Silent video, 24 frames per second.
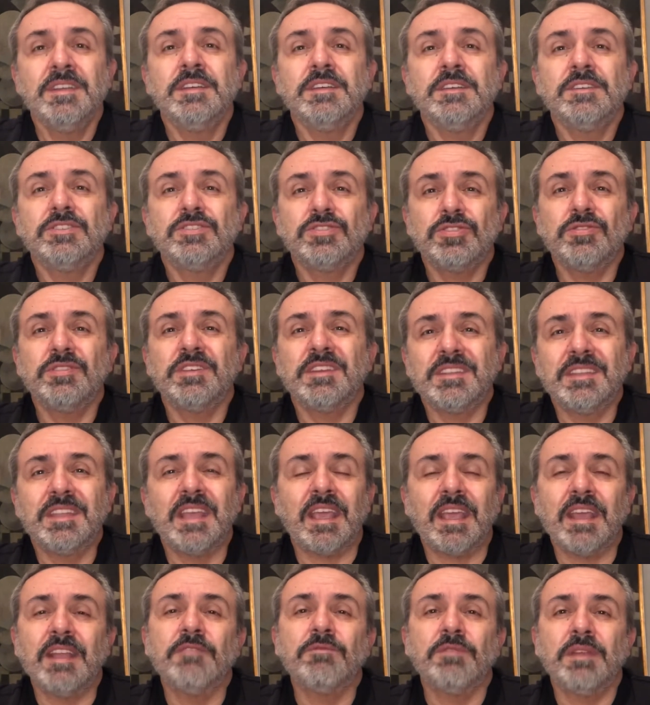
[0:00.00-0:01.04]
so that they
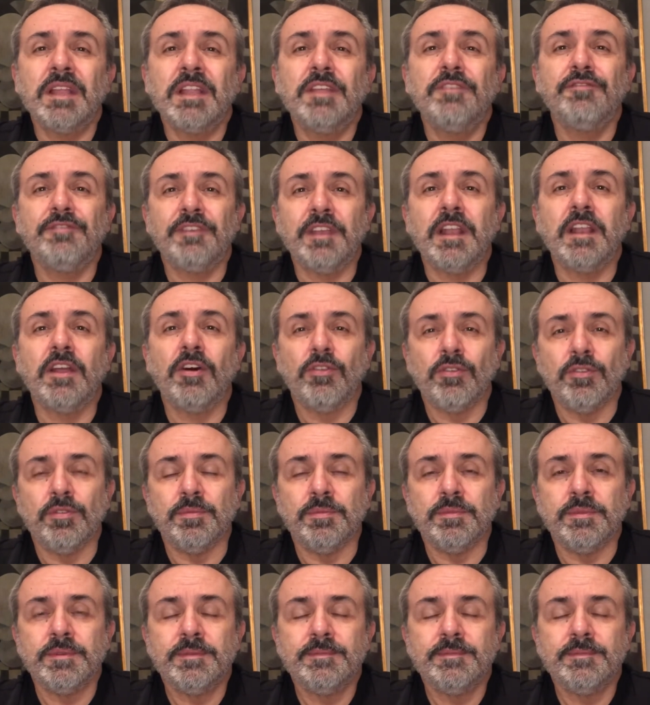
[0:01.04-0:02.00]
can really feel home.